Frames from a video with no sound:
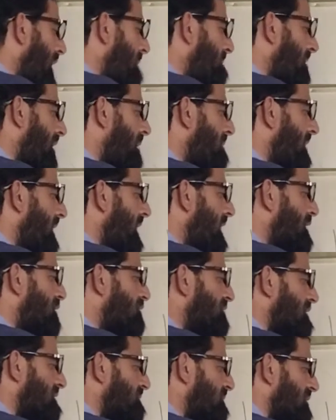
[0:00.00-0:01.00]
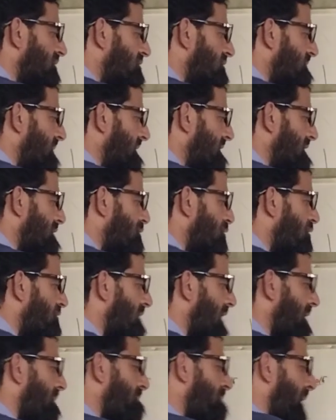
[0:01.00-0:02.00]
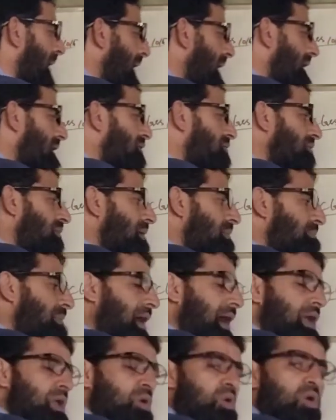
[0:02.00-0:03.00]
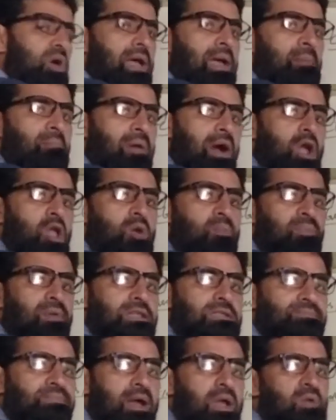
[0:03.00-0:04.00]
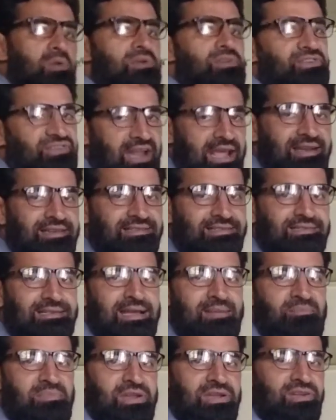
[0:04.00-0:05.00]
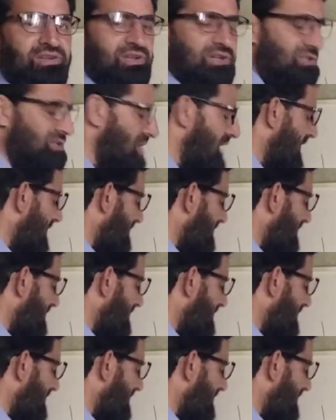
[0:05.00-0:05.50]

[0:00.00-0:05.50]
from A to this first potato, then back 5 plus 5 is 10 meters.